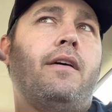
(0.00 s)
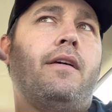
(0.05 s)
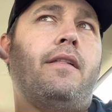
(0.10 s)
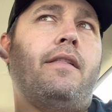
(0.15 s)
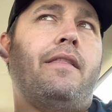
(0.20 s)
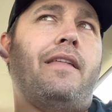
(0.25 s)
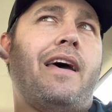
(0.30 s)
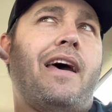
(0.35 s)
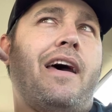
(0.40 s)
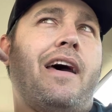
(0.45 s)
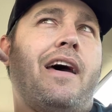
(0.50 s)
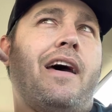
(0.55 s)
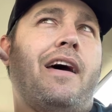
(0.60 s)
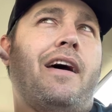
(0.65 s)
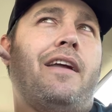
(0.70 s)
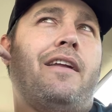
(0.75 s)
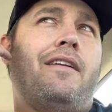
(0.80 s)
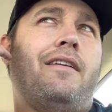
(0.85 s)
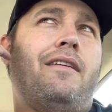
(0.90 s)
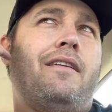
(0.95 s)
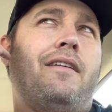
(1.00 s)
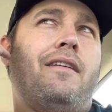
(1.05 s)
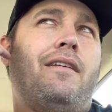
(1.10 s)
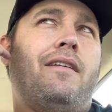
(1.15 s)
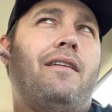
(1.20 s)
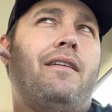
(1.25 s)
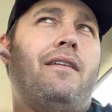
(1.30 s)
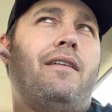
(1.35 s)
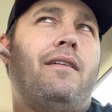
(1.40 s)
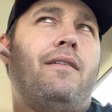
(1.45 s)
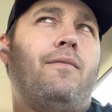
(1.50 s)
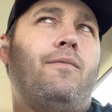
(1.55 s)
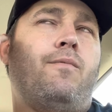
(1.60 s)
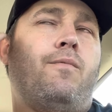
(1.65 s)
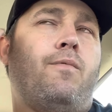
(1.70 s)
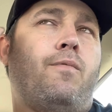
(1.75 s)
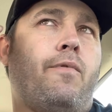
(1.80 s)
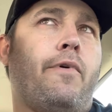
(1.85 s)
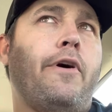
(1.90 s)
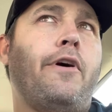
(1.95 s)
that
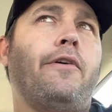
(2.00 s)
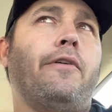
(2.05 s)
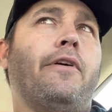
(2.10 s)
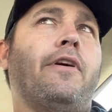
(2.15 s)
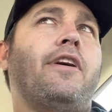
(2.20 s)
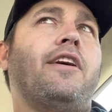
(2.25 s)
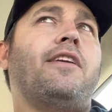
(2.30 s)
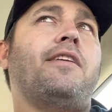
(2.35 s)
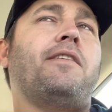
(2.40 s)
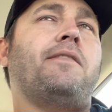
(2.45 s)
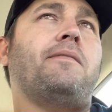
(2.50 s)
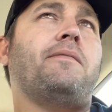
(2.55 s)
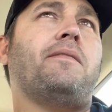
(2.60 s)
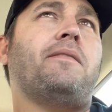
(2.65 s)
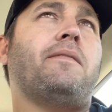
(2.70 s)
really,